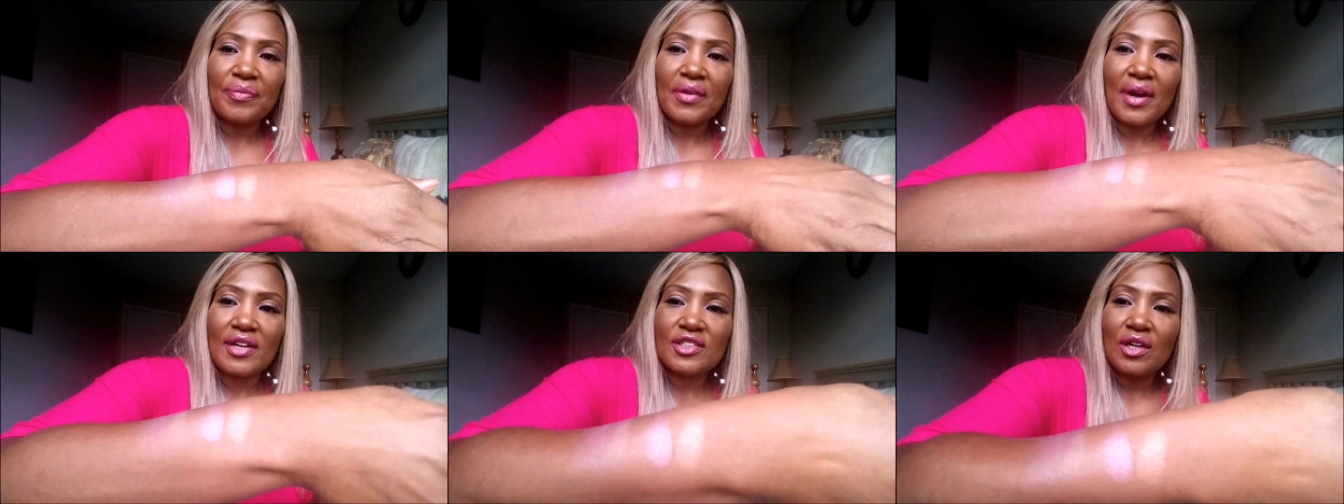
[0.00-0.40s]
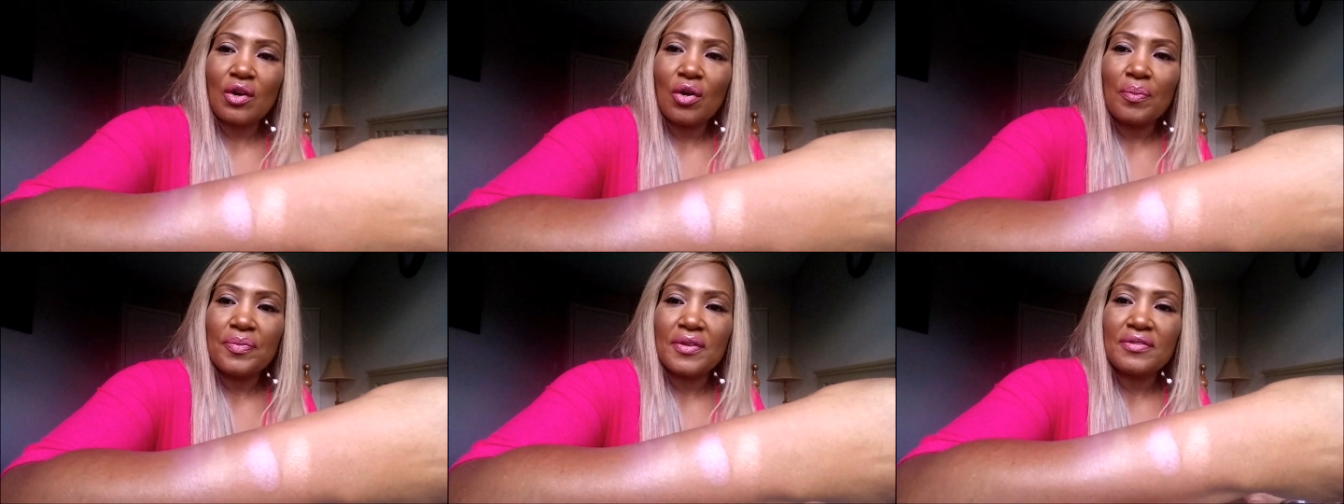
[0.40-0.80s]
Gosh, I
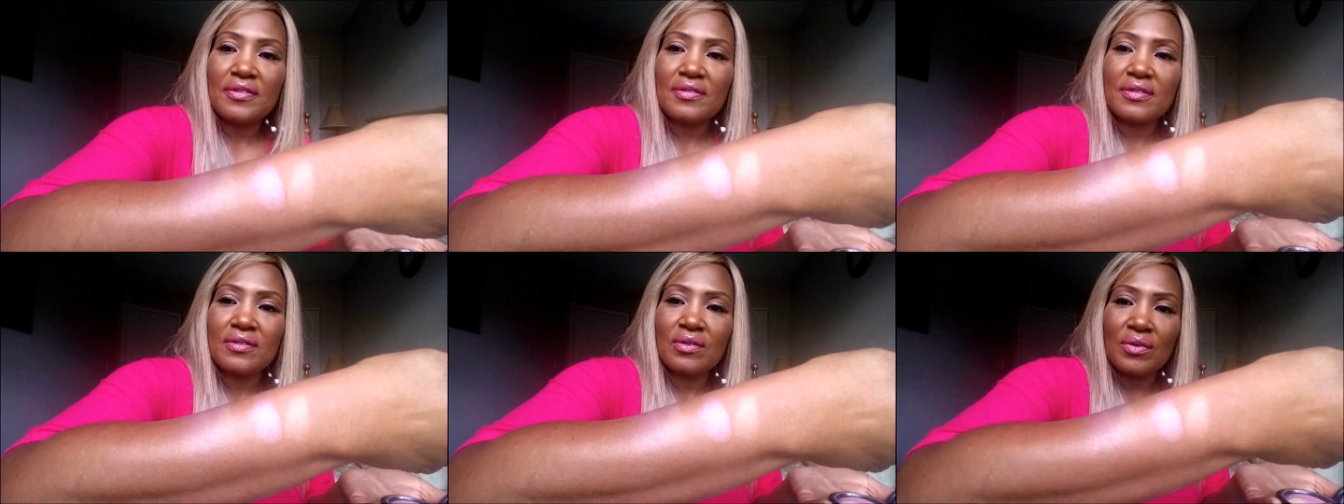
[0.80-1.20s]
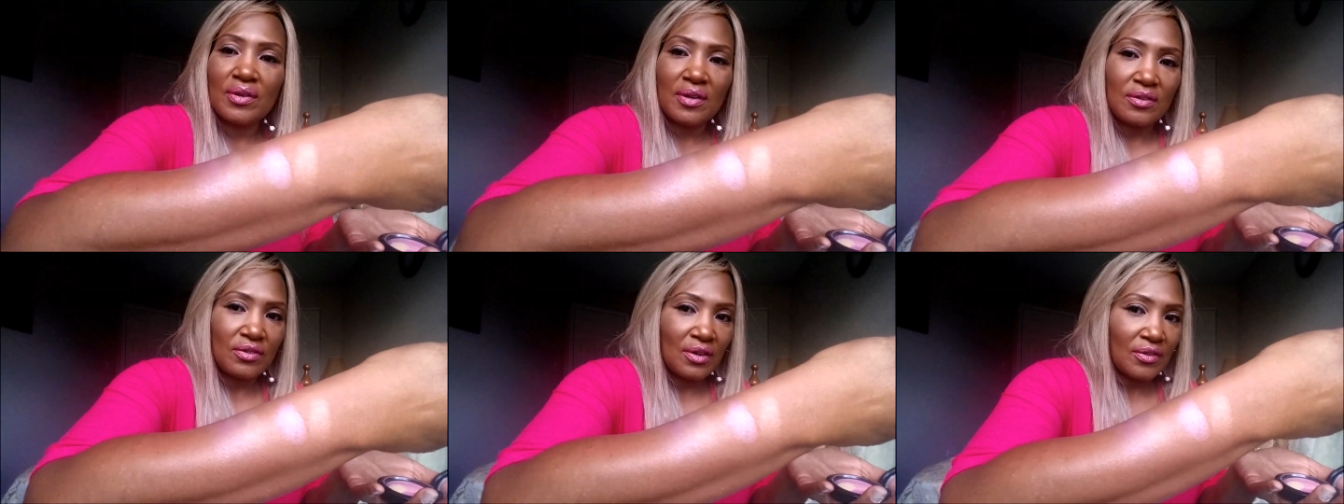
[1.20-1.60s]
hope this is
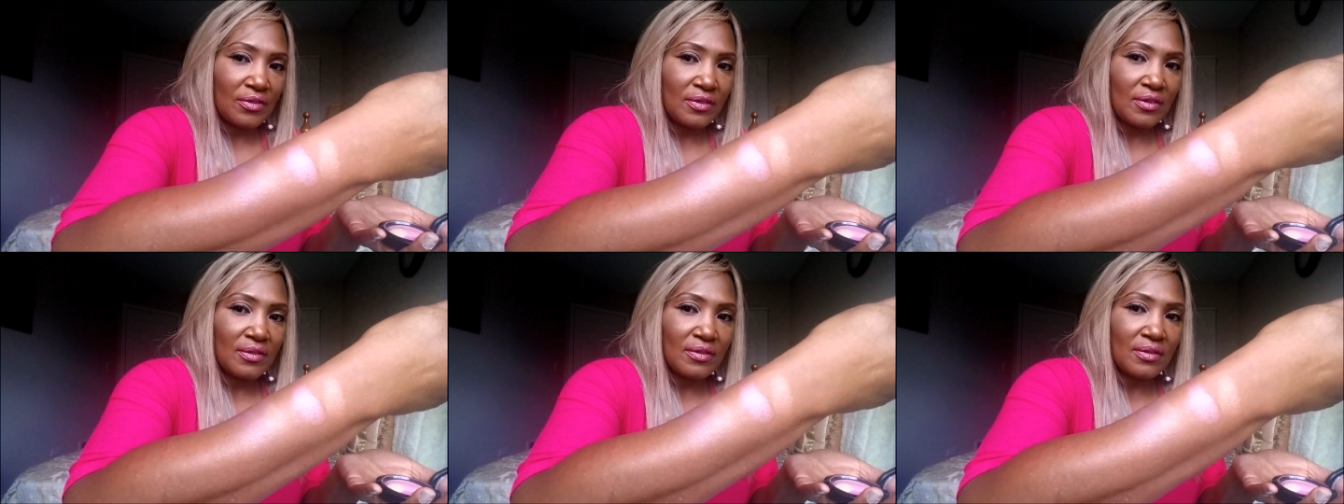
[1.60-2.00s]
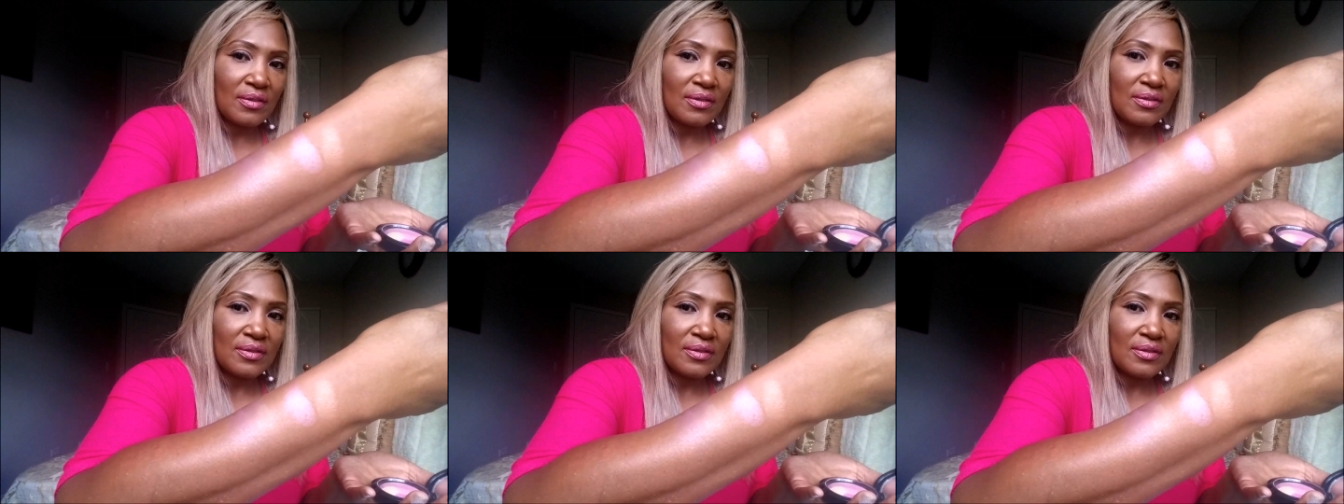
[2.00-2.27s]
doing it justice.